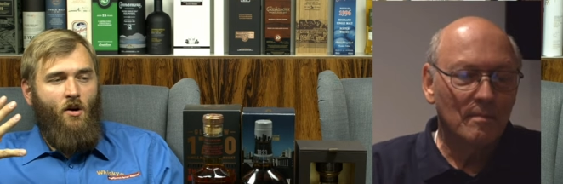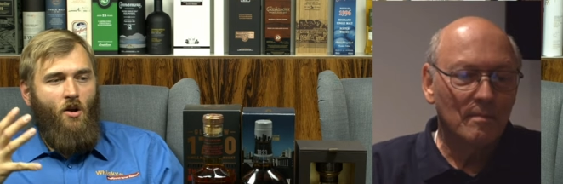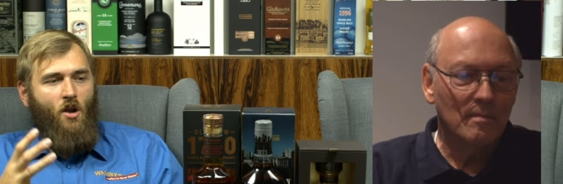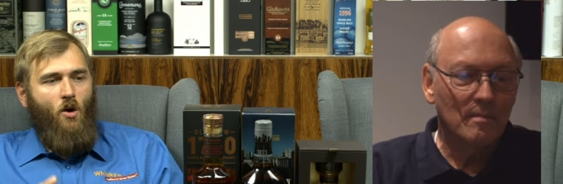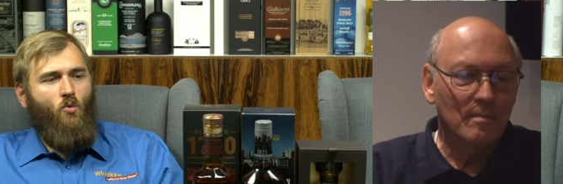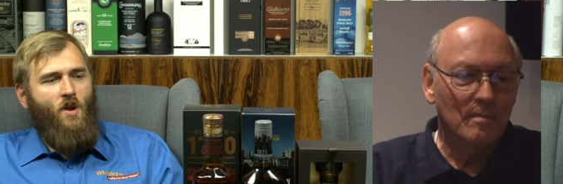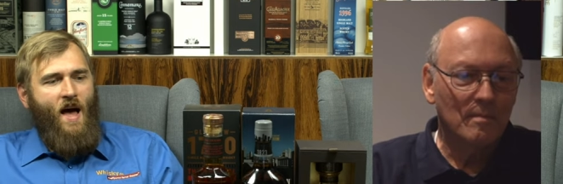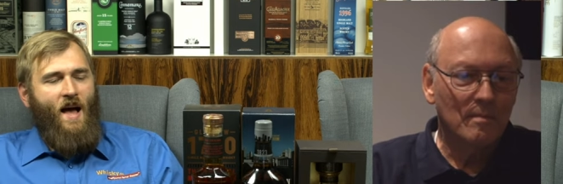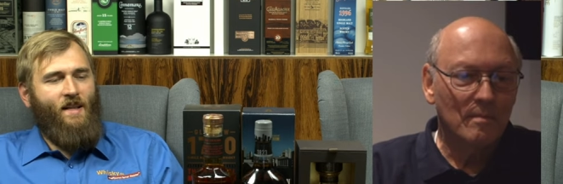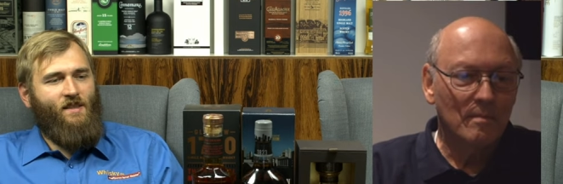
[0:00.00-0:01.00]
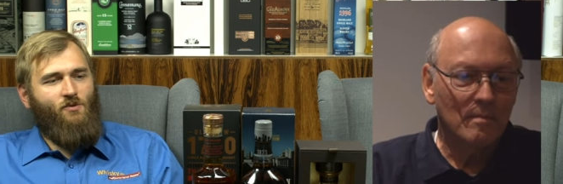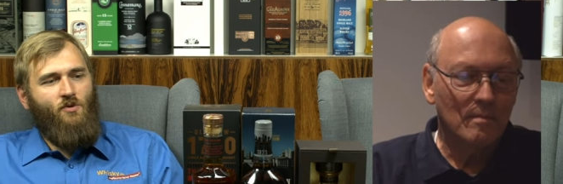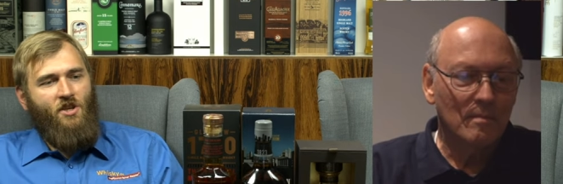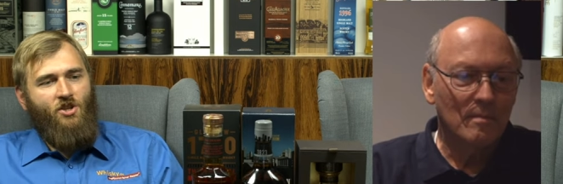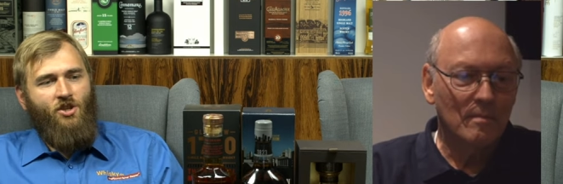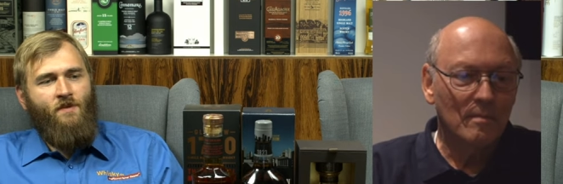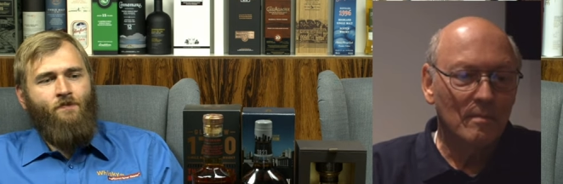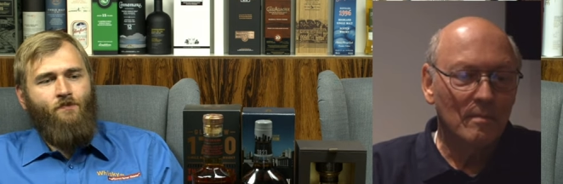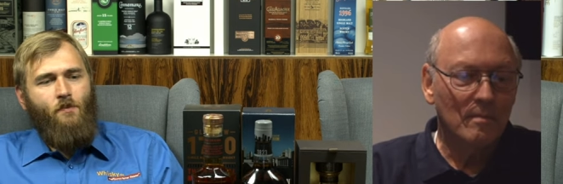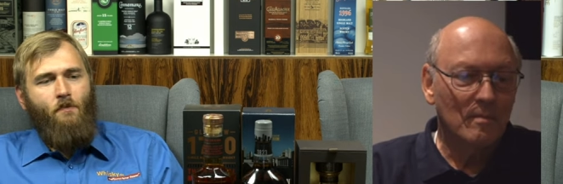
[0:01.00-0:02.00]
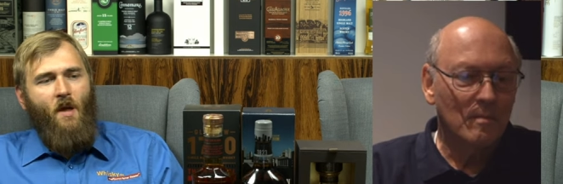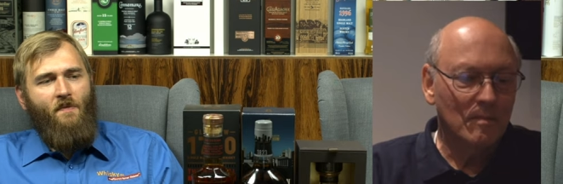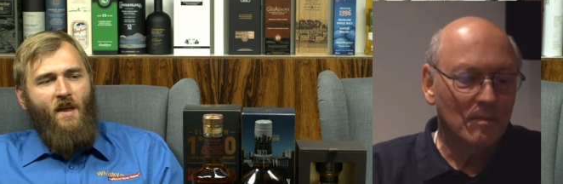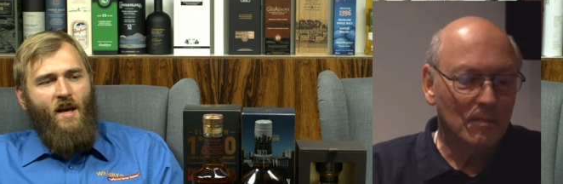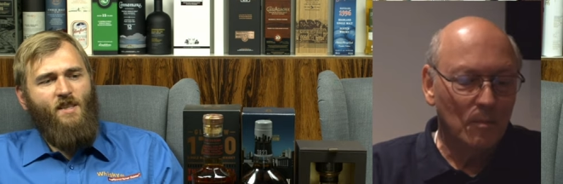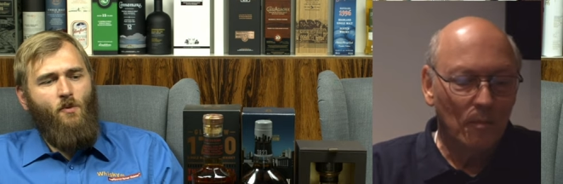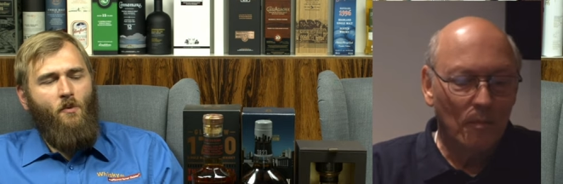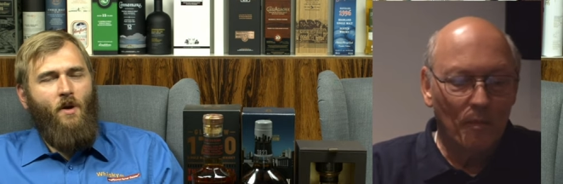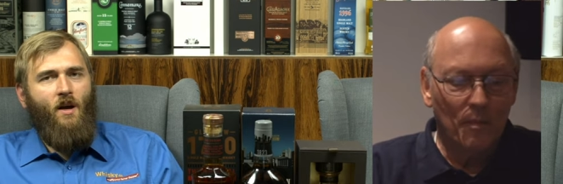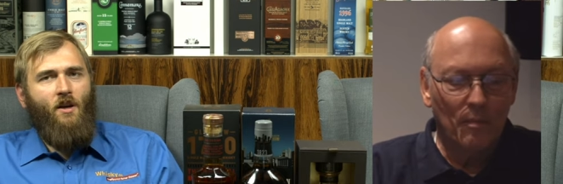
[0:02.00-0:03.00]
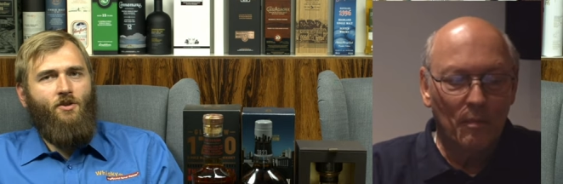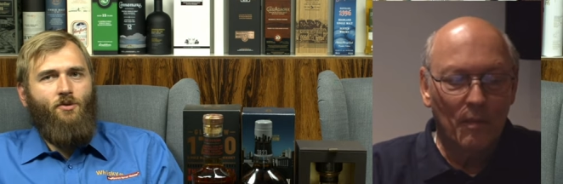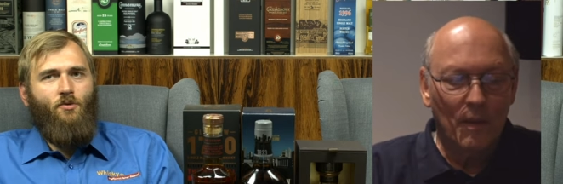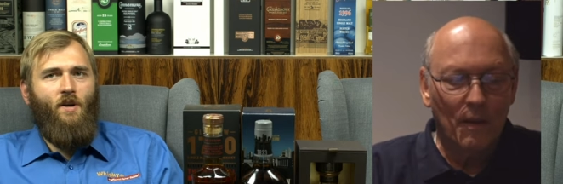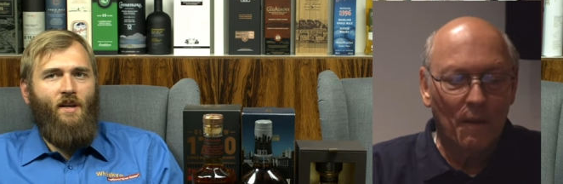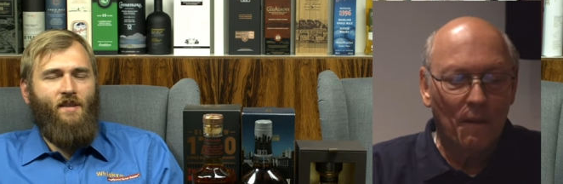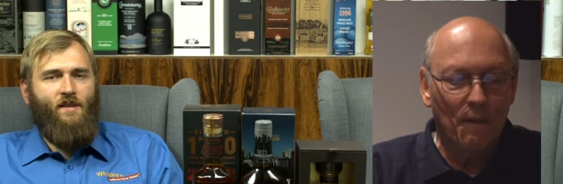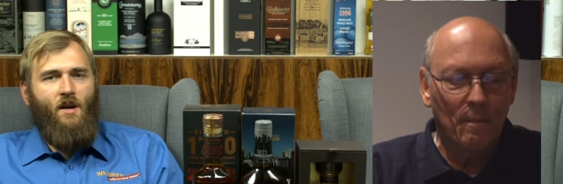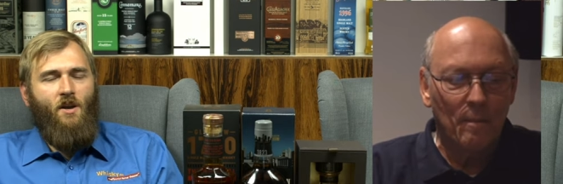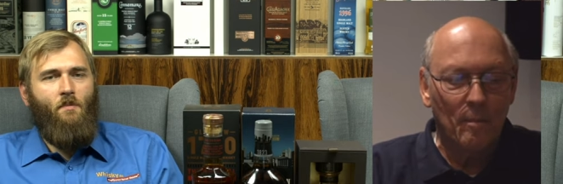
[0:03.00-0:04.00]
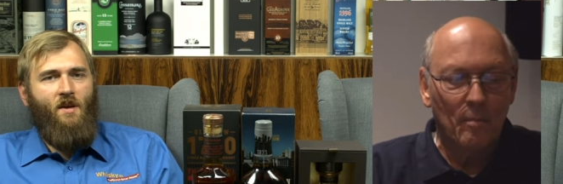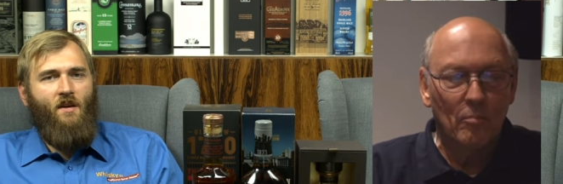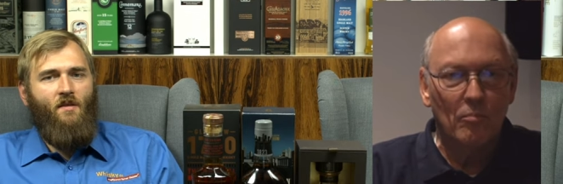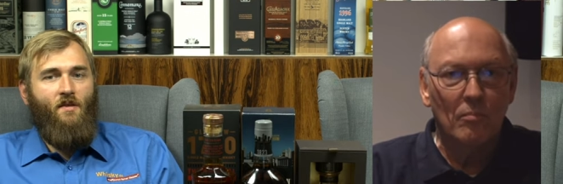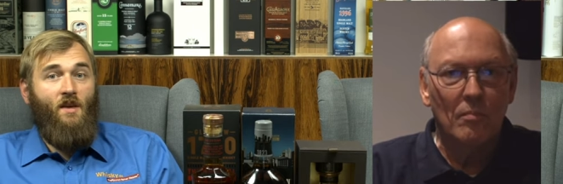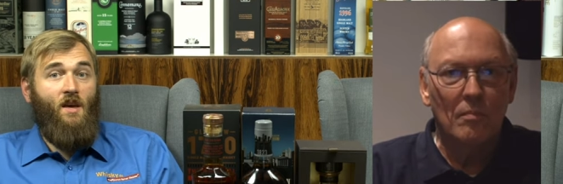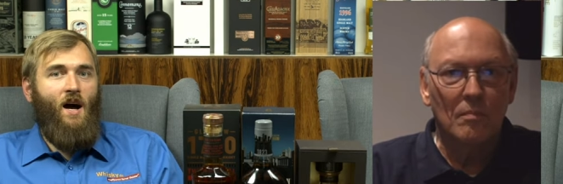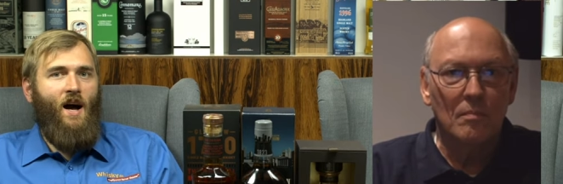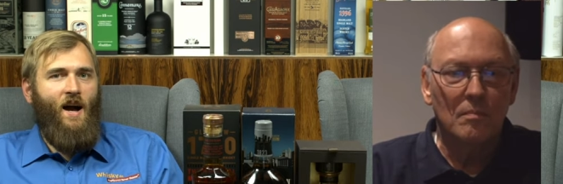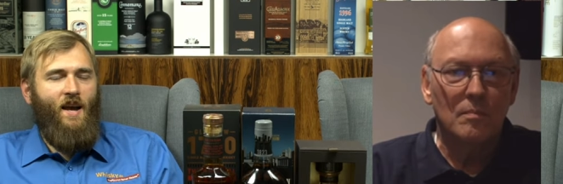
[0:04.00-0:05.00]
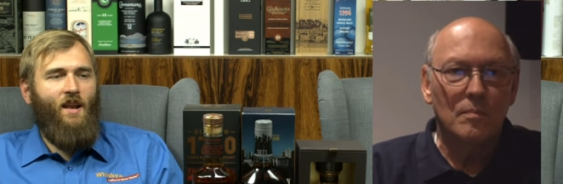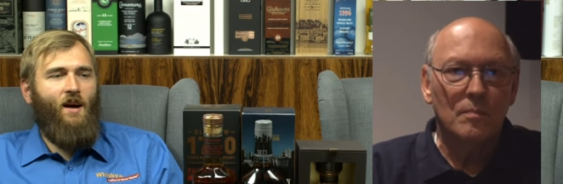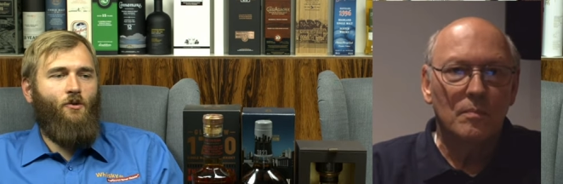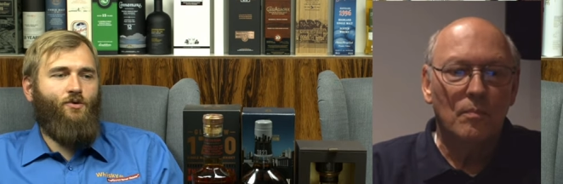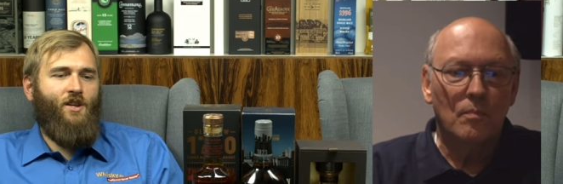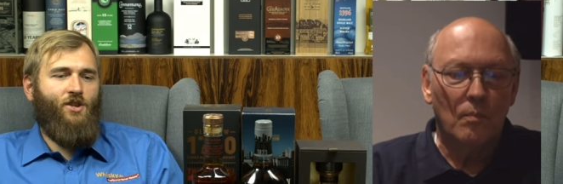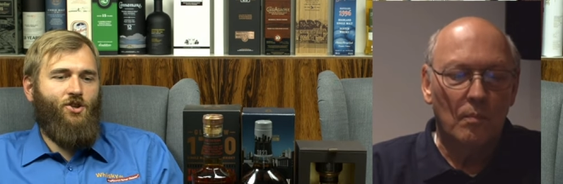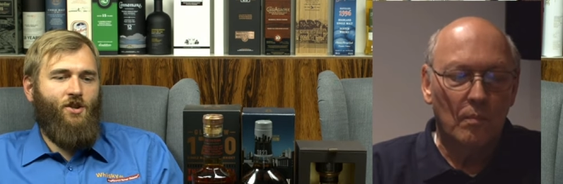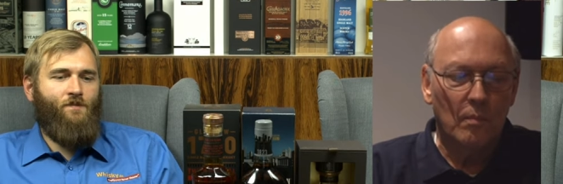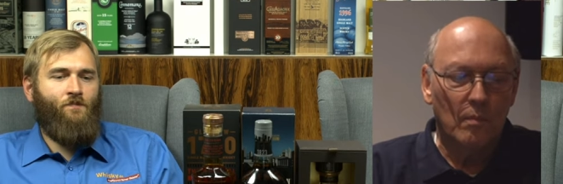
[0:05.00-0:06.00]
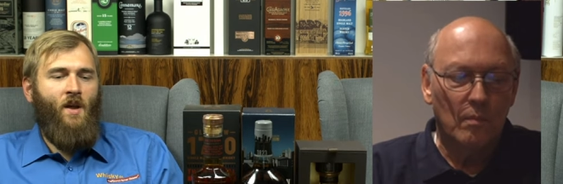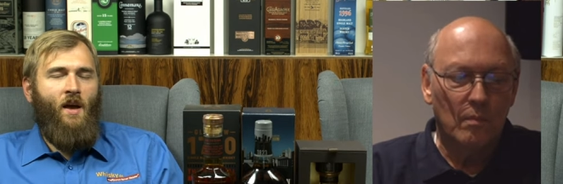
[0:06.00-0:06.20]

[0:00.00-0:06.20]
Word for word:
Speaker 1: lowlands region. The next what we're gonna do is gonna be the Islay region.